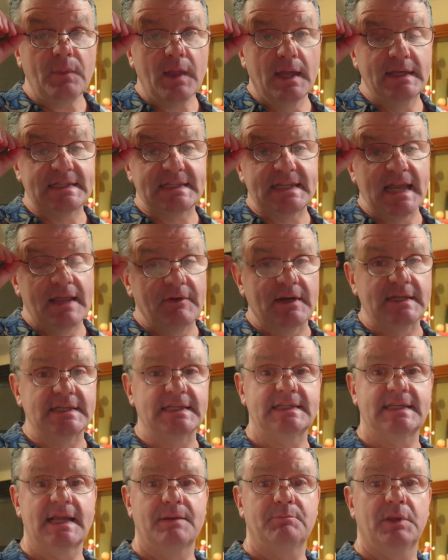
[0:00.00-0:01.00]
and save it as
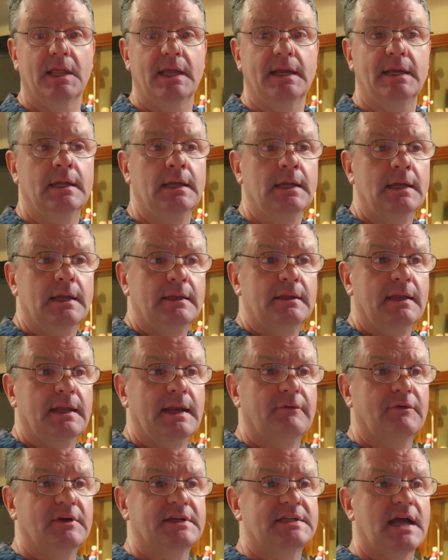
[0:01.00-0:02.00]
a template, then
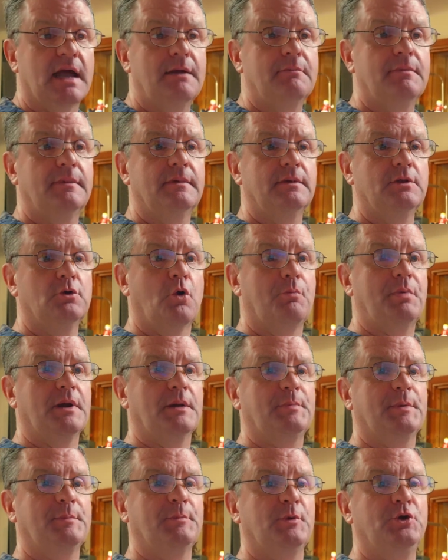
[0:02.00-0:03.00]
every time you open
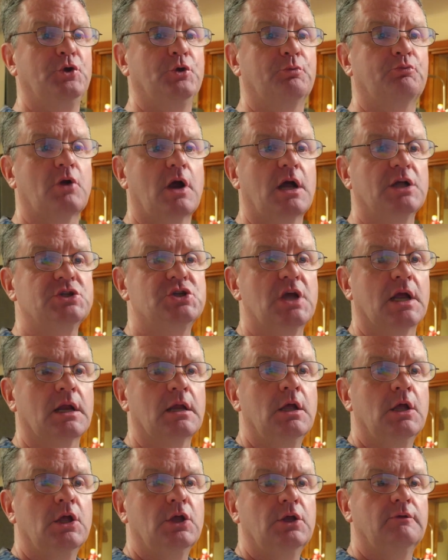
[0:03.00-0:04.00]
up a new
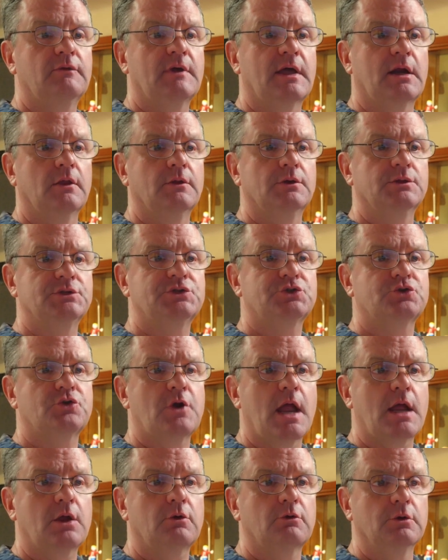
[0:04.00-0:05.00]
project, you've got all those
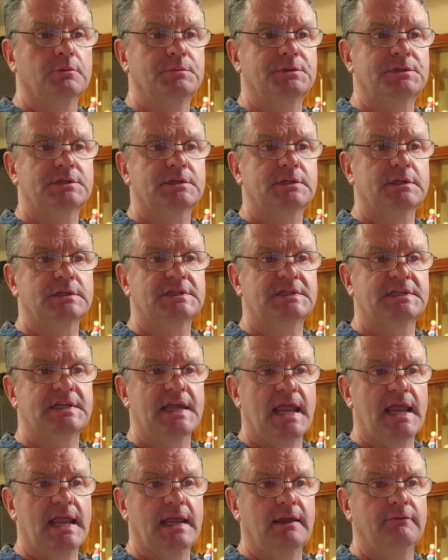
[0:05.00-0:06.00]
track groups
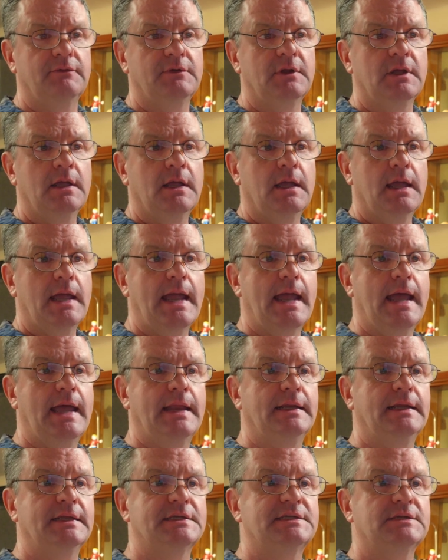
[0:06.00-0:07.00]
saved,
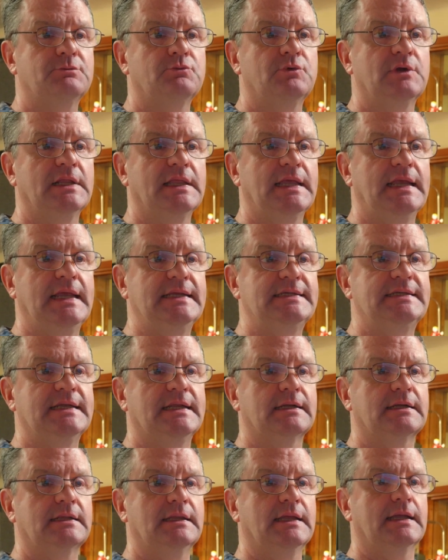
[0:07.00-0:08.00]
and it's really easy
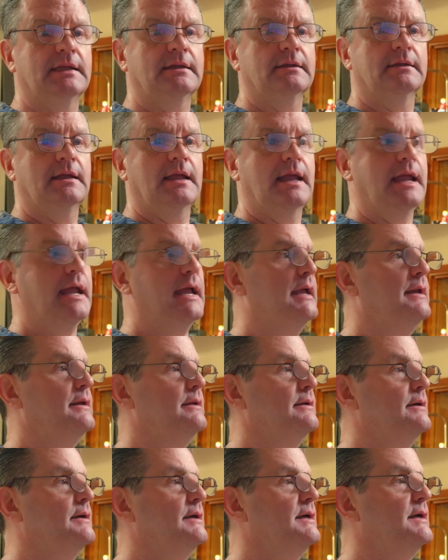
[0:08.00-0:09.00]
to click
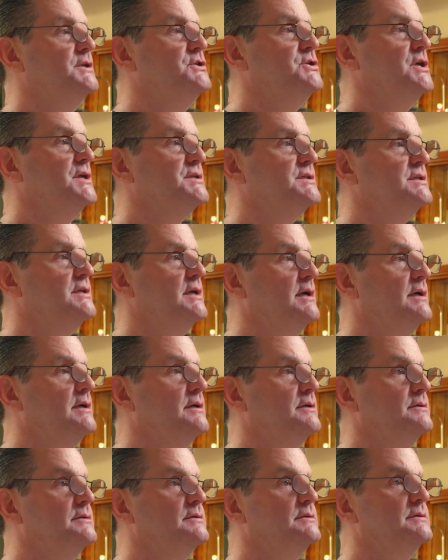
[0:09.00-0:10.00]
and adjust
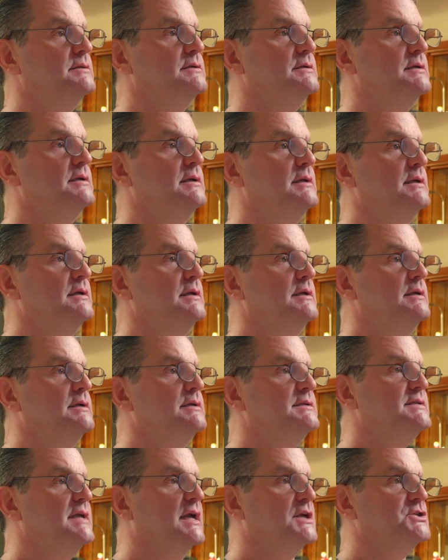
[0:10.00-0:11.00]

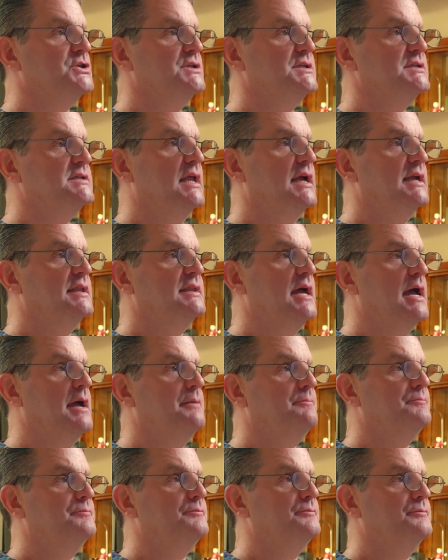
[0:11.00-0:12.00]
sections like
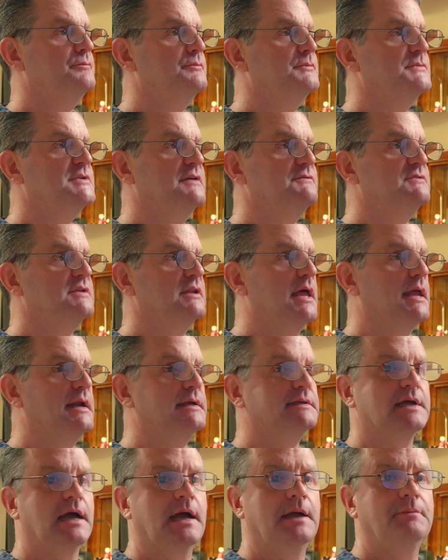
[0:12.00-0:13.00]
that. Saves a lot
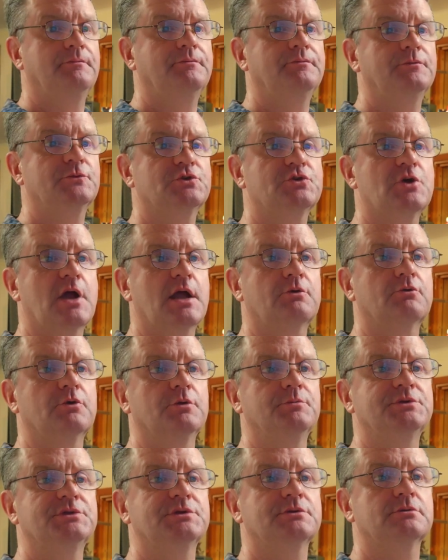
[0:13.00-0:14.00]
of time. Track
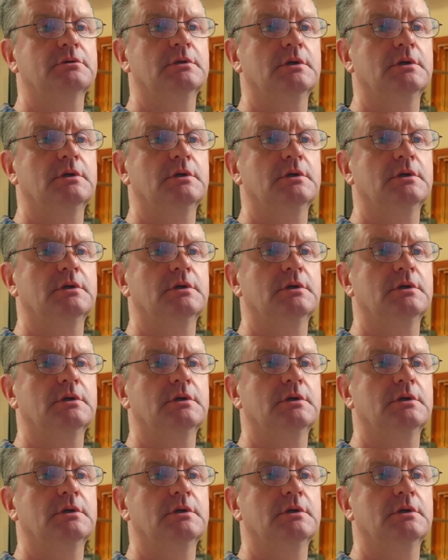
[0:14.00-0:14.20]
groups.